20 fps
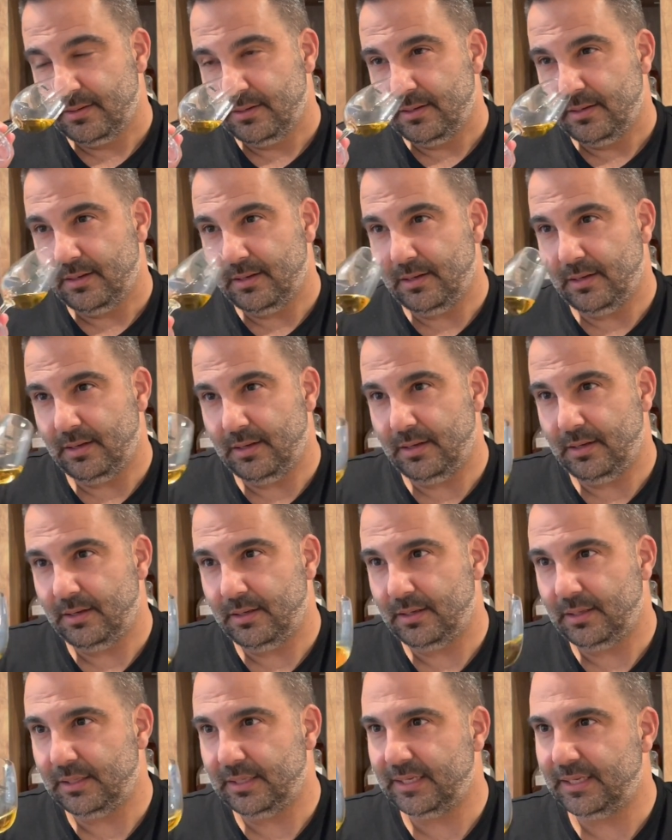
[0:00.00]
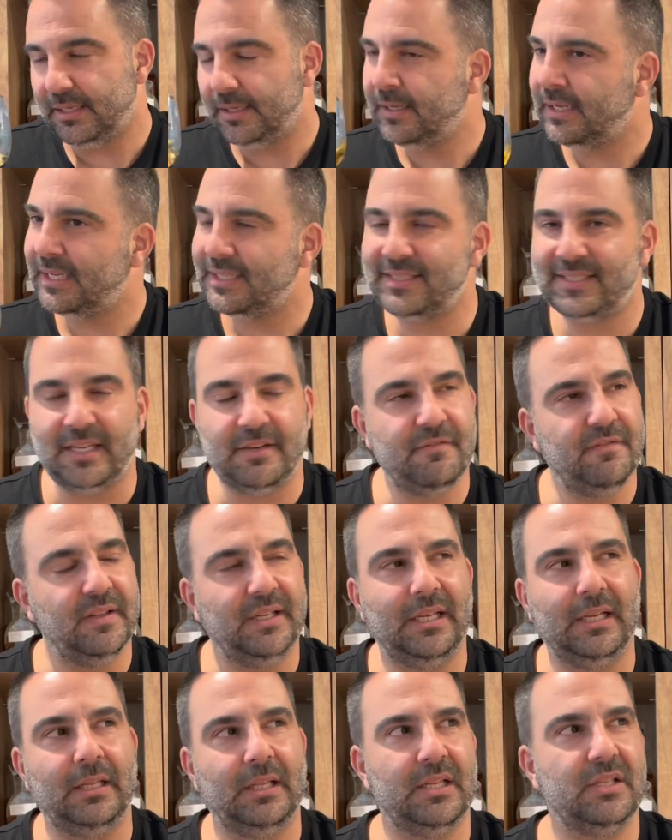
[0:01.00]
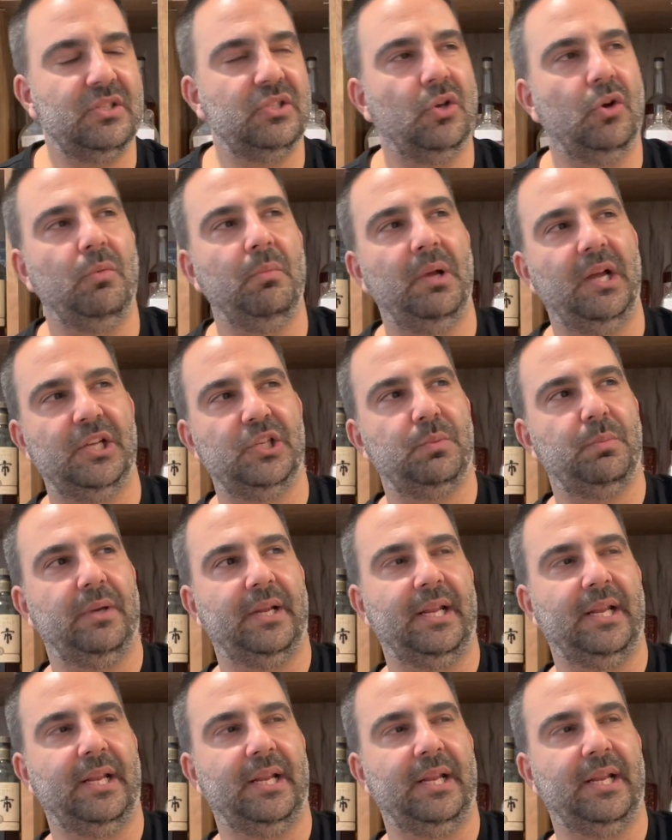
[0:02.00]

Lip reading: I said vanilla so much, but